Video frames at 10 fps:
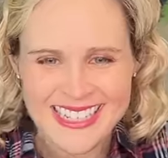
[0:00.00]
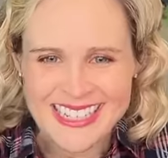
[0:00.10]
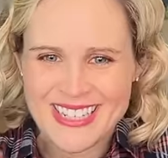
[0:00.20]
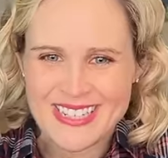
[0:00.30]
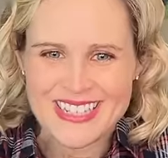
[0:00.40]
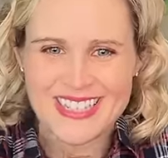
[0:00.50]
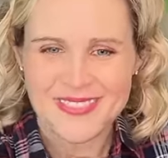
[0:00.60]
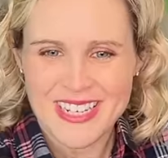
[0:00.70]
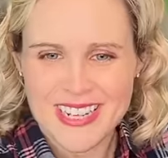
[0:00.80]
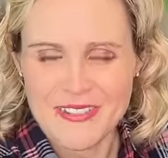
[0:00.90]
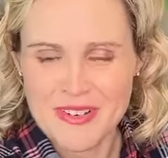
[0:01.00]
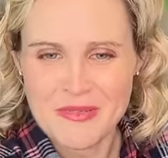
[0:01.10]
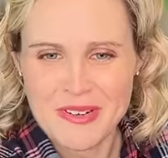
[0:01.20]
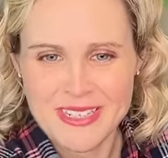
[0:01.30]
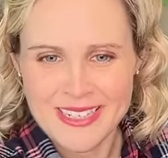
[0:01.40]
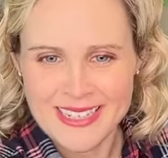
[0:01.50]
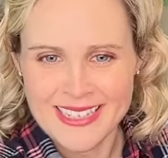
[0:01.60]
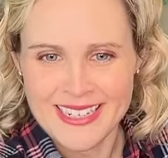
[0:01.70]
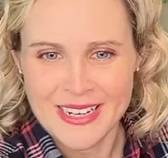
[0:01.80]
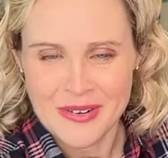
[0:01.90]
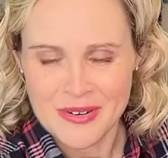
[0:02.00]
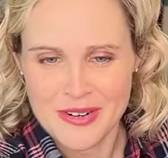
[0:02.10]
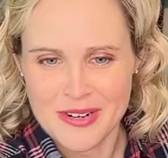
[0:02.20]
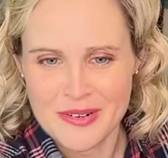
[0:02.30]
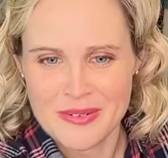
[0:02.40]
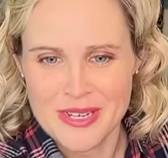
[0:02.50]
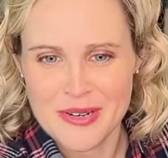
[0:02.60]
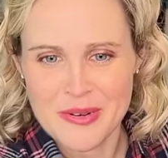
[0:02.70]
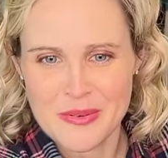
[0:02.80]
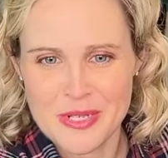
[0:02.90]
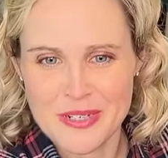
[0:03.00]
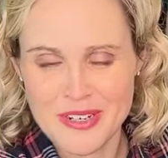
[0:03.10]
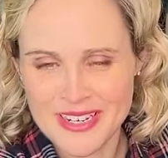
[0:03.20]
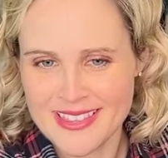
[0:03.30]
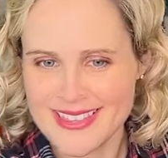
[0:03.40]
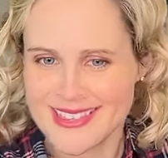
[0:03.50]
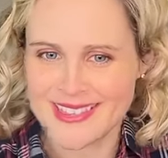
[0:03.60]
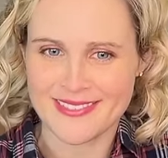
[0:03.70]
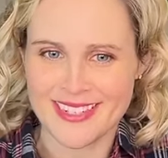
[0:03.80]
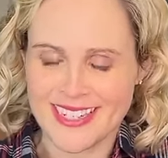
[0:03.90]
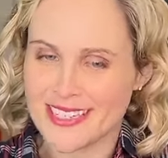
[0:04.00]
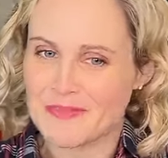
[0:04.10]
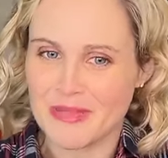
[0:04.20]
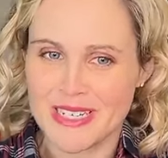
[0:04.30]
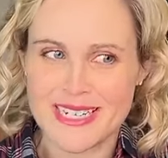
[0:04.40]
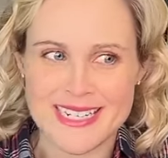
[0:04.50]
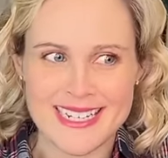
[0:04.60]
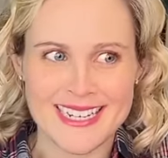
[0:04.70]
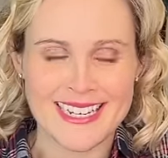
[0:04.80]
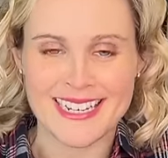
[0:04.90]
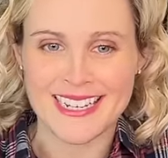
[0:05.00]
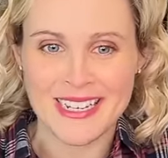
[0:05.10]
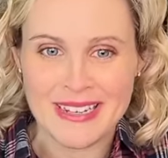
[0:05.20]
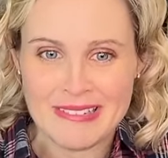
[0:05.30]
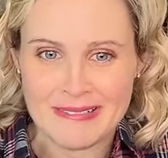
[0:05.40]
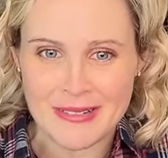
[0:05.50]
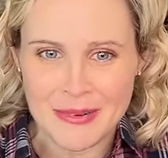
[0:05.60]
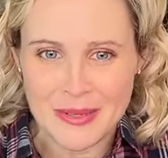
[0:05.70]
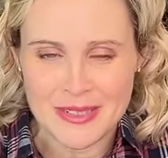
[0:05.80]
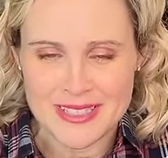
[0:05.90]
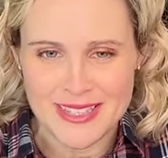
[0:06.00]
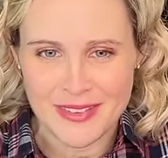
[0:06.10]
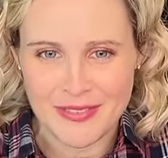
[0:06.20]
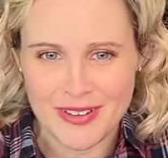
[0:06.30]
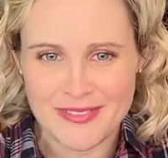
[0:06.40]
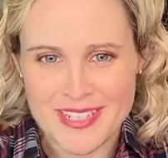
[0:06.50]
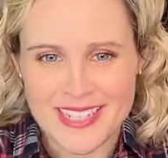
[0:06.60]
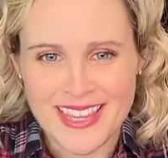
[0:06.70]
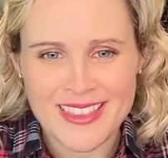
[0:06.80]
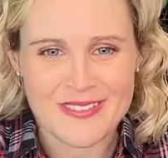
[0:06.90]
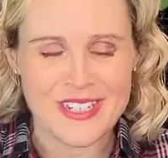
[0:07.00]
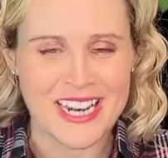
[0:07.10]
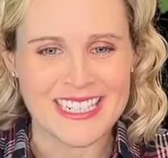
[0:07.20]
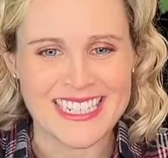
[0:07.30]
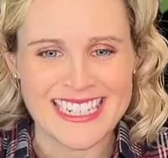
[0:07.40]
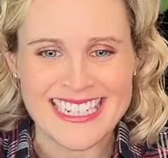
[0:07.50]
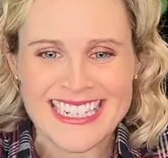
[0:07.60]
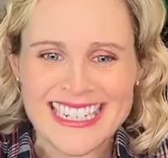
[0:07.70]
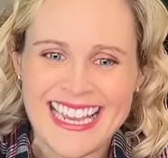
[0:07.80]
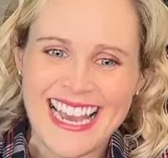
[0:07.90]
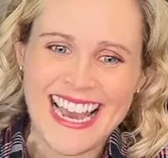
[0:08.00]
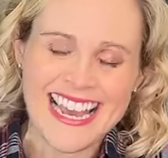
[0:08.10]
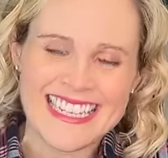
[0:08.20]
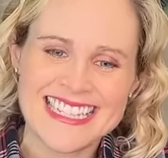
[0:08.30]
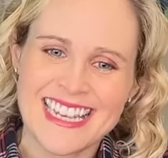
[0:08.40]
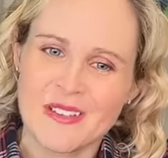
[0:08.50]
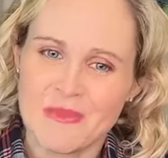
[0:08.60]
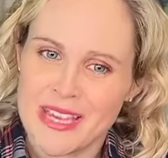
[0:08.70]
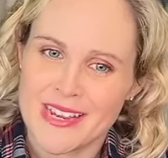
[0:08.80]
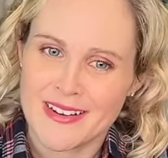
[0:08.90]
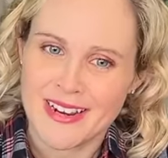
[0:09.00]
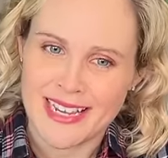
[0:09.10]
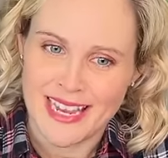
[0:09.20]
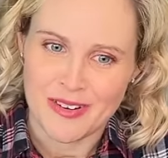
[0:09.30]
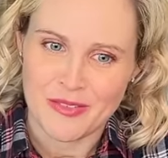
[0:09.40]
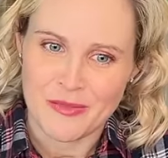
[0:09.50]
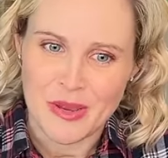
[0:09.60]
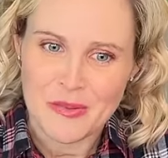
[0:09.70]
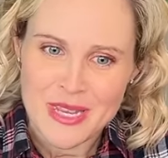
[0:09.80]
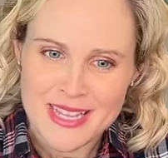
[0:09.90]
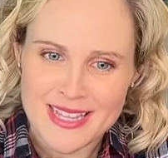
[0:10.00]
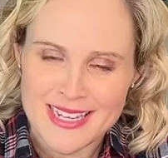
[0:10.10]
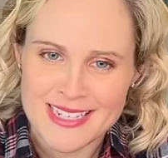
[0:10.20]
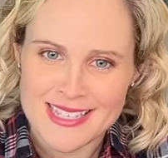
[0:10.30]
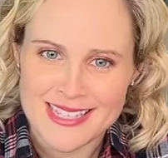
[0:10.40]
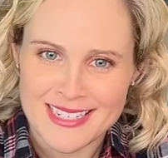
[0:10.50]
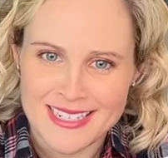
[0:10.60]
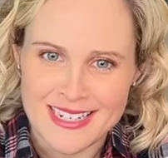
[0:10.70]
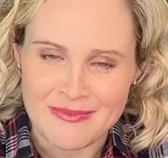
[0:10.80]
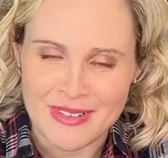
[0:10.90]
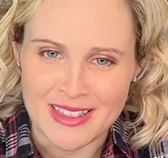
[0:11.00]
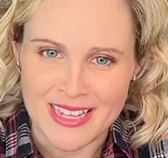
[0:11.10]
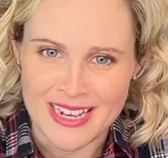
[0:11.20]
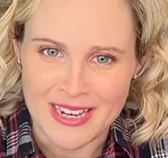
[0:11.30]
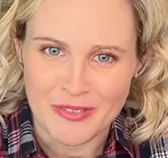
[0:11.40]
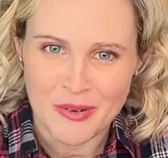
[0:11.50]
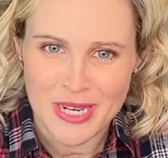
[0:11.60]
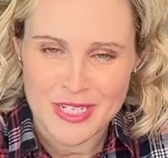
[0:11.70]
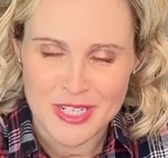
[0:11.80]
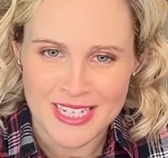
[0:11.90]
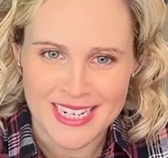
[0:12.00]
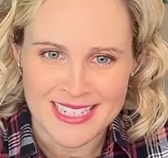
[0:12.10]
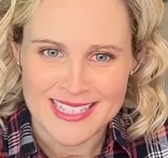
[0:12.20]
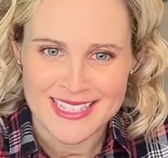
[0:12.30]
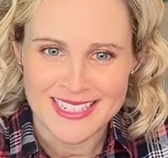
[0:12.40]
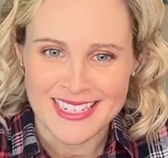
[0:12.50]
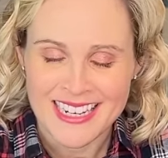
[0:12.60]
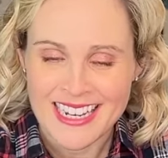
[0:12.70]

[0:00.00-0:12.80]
Good evening, everyone. How are we all doing this evening? It's Monday. What are we on? It's the 15th of January, and I'm here again for my weekly Instagram live question and answer,